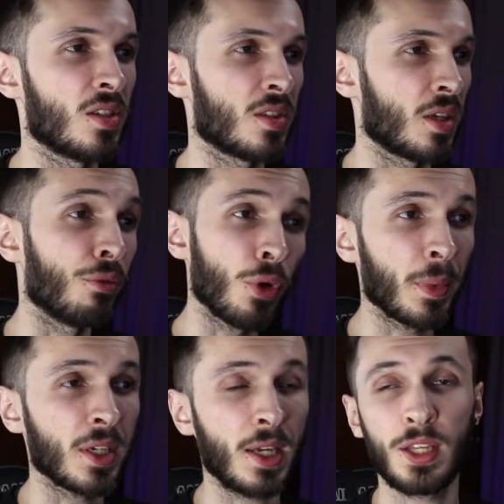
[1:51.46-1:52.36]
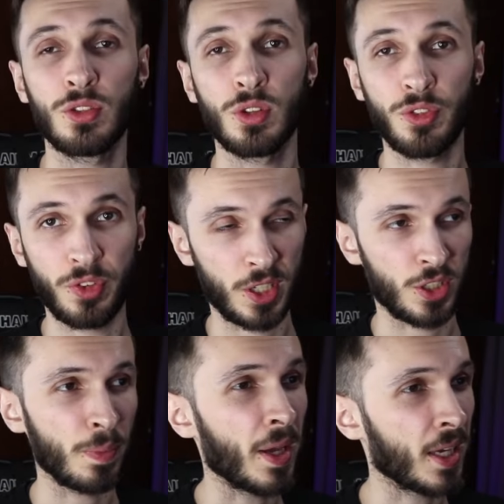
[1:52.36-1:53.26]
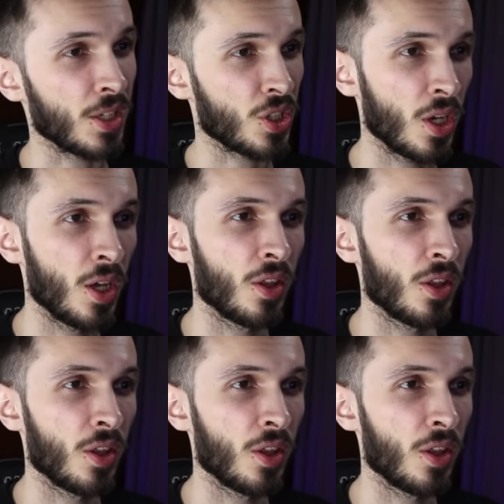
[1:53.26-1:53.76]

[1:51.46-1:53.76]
is the Roman candle furniture package